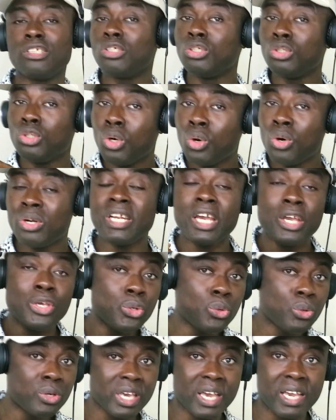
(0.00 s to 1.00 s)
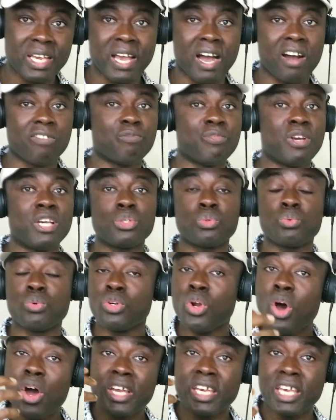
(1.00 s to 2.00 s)
you know the UK government
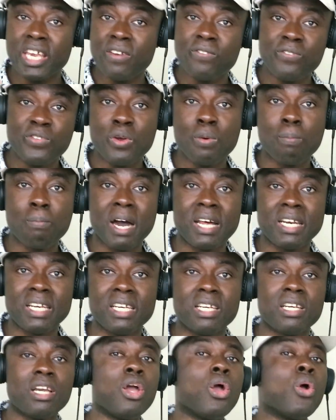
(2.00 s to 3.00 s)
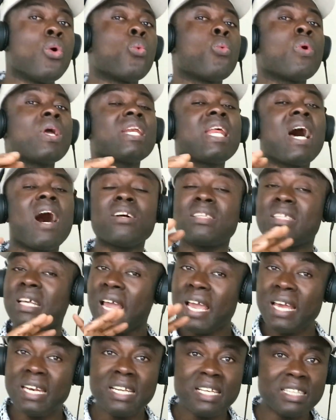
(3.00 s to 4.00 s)
will not give you money
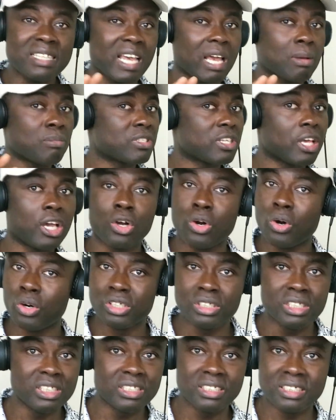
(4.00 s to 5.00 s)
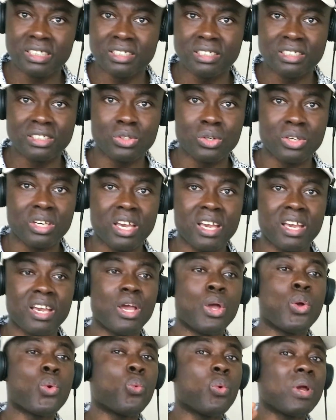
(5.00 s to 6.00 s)
without any terms and conditions,
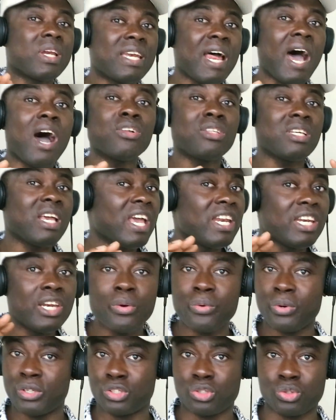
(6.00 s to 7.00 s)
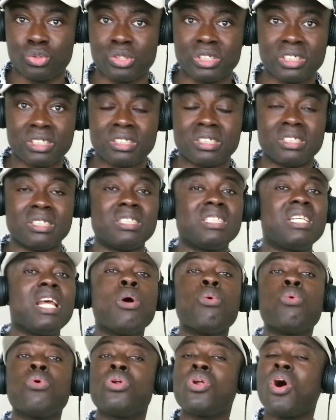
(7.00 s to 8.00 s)
okay? Without any restriction.
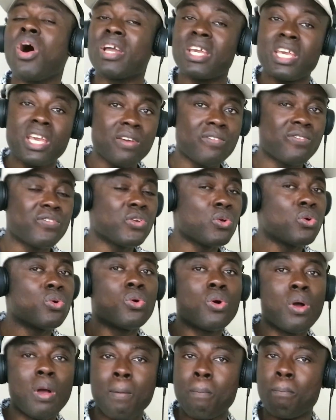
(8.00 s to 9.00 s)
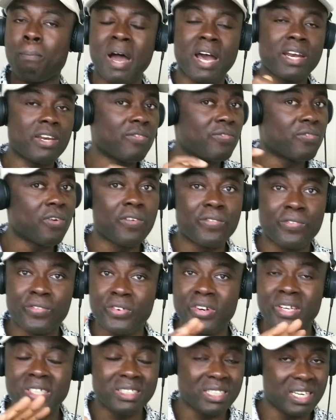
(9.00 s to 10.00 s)
They will not give you money for
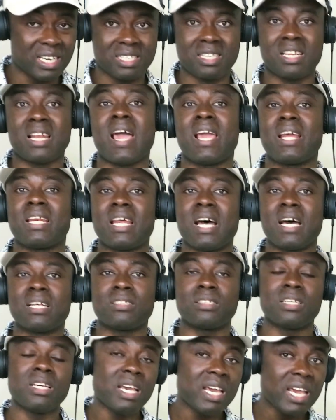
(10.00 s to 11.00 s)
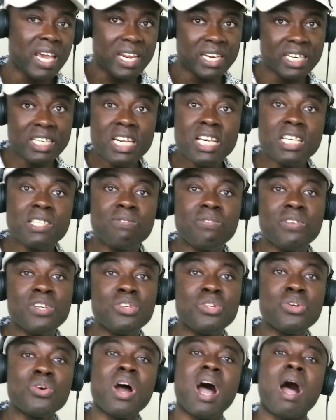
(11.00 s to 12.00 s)
free just like that. In this
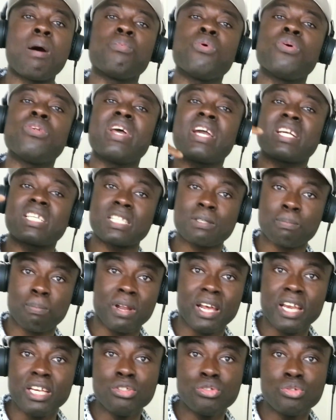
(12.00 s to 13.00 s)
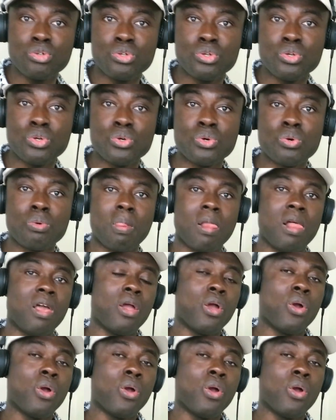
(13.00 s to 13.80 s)
video, I'm going to explain to you